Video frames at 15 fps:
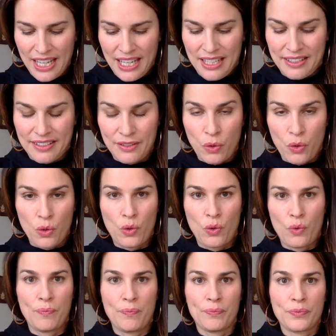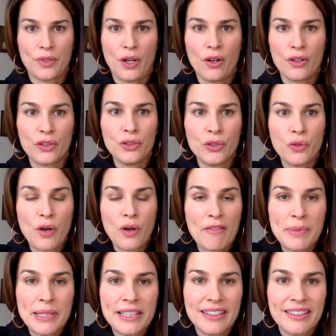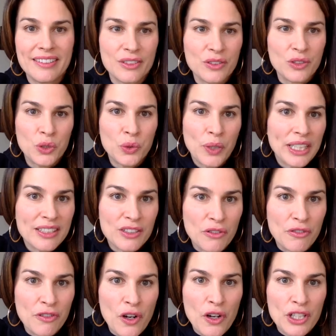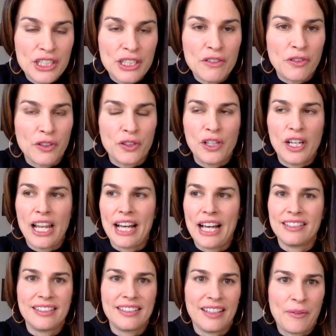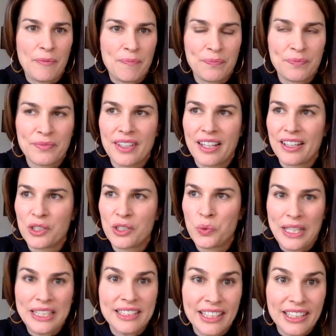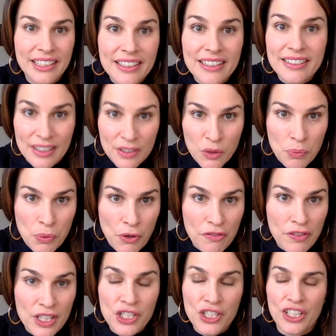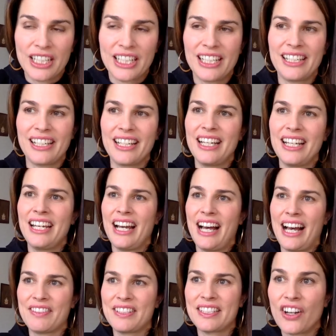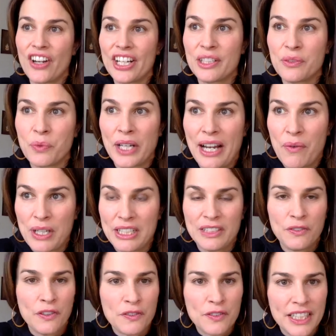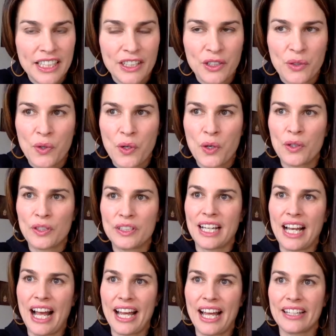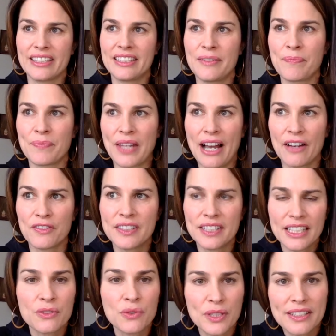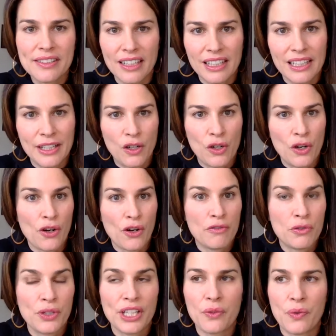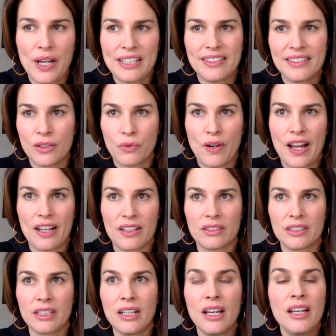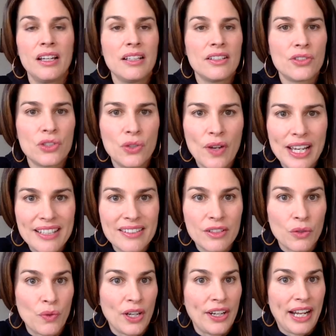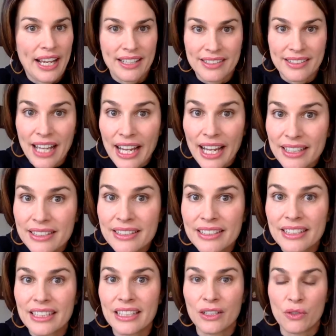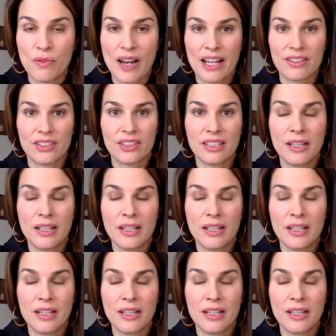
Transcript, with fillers: So you know, I've been doing sophrology for the last um, 20 years as a professional. I've started when I was 15 year old, and I've seen recently a lot of requests around stress, around anxiety, around